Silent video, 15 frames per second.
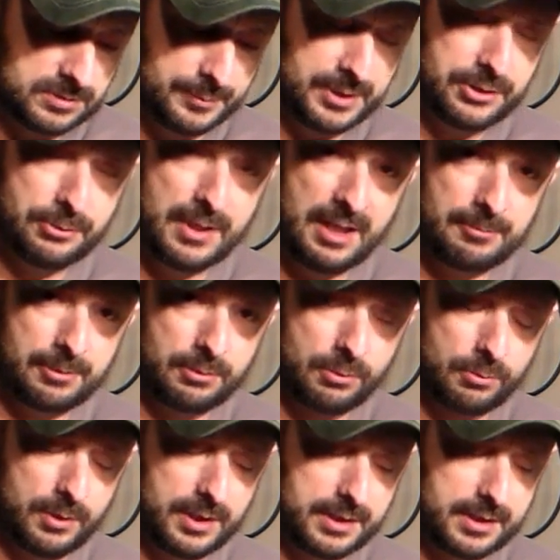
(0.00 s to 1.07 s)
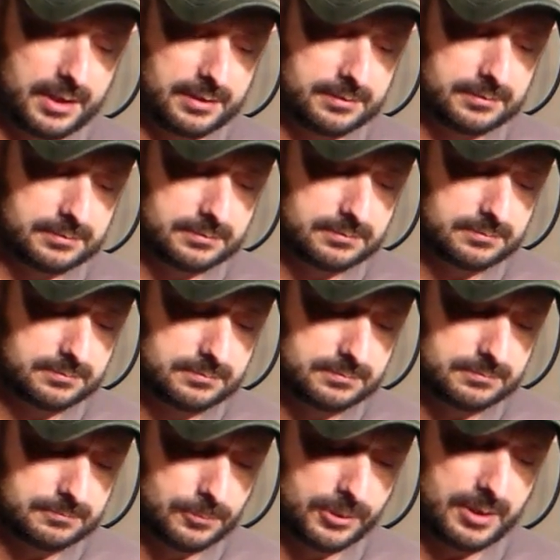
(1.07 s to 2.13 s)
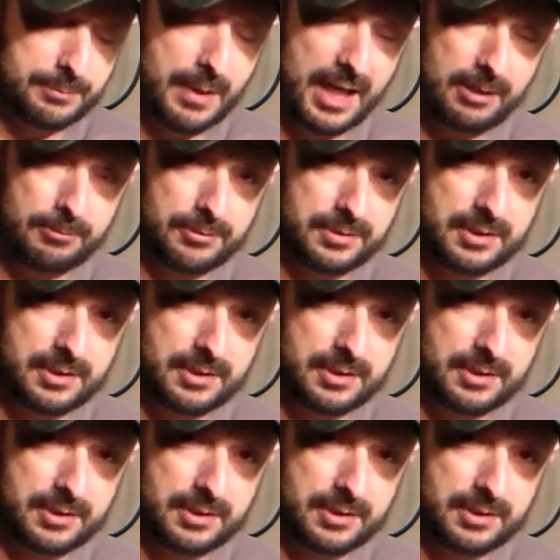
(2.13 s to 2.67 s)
let me do that real quick and we'll get back